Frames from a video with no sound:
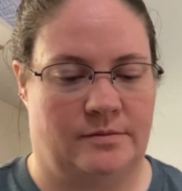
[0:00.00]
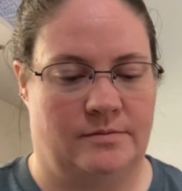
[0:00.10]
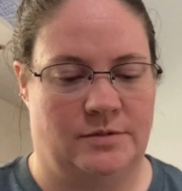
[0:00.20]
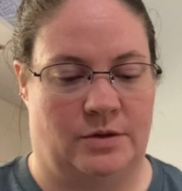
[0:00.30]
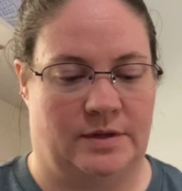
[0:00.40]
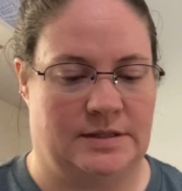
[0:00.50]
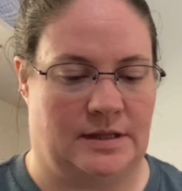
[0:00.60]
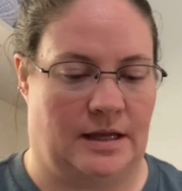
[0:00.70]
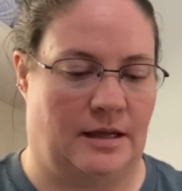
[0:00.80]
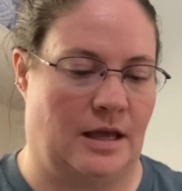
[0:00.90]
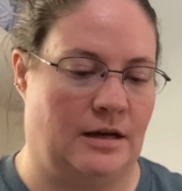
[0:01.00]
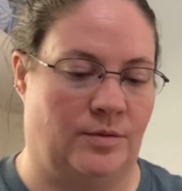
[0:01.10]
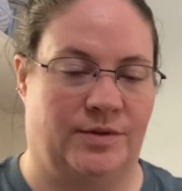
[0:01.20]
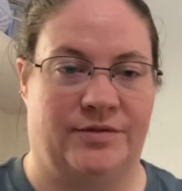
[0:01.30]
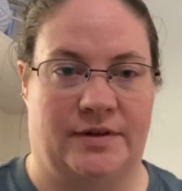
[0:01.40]
do its thing, and it
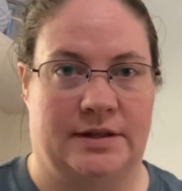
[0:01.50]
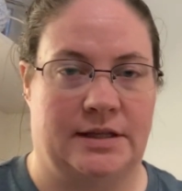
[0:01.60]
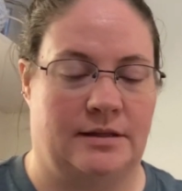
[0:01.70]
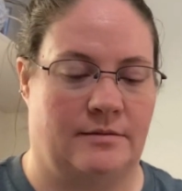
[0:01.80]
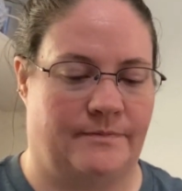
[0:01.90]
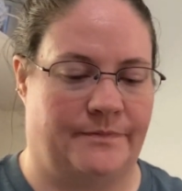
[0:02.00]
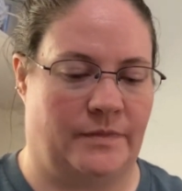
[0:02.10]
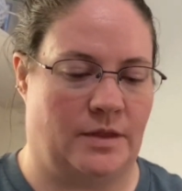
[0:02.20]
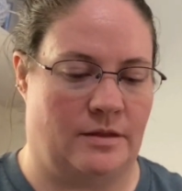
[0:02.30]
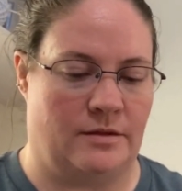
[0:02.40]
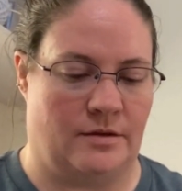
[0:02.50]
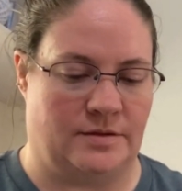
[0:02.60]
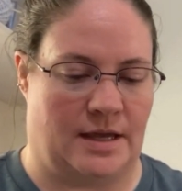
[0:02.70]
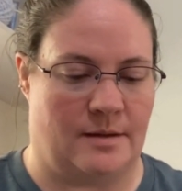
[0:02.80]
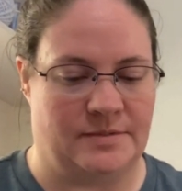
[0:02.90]
will fill in those
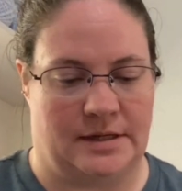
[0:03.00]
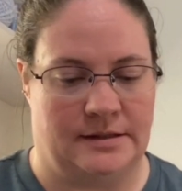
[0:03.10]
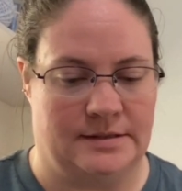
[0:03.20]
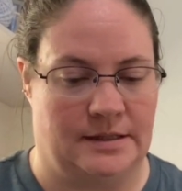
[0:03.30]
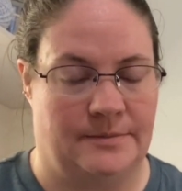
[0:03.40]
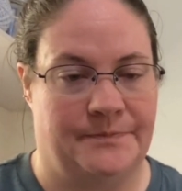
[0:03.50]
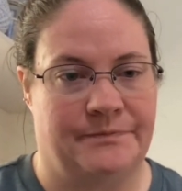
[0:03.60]
gaps nicely.